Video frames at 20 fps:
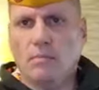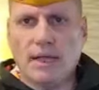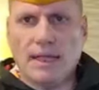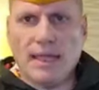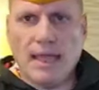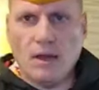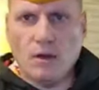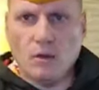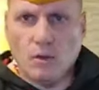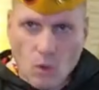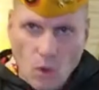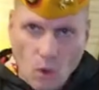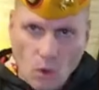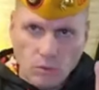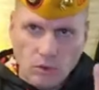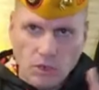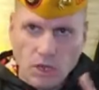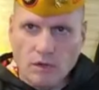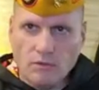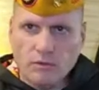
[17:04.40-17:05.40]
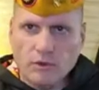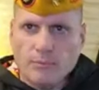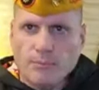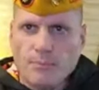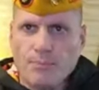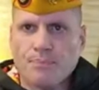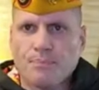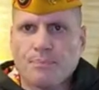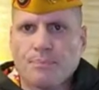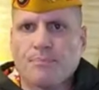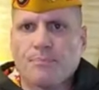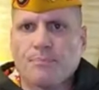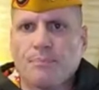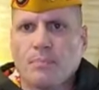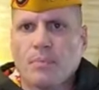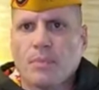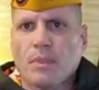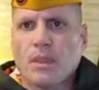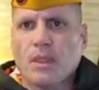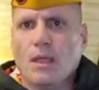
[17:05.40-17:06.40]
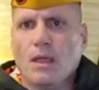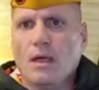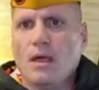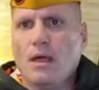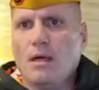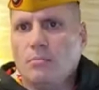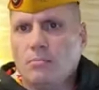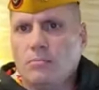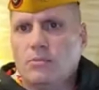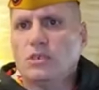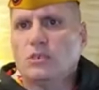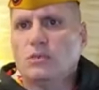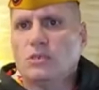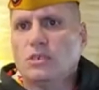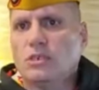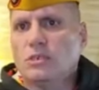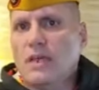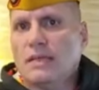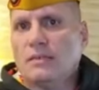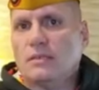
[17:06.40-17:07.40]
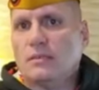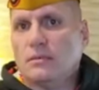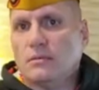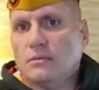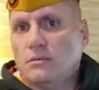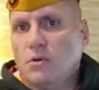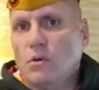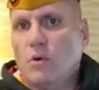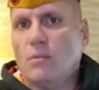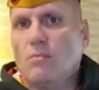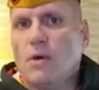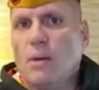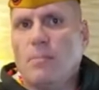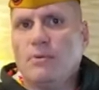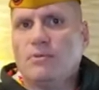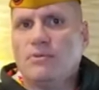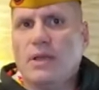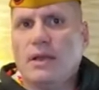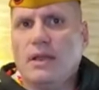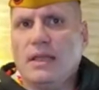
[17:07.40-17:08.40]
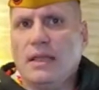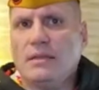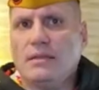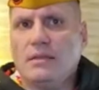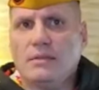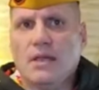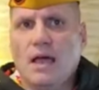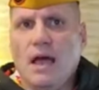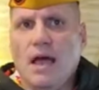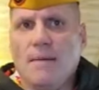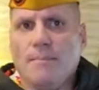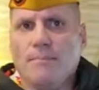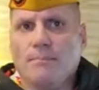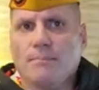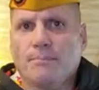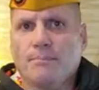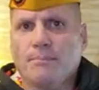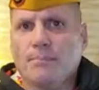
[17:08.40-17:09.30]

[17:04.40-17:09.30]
my kennel gold cover, just because that's who I'm representing at the time.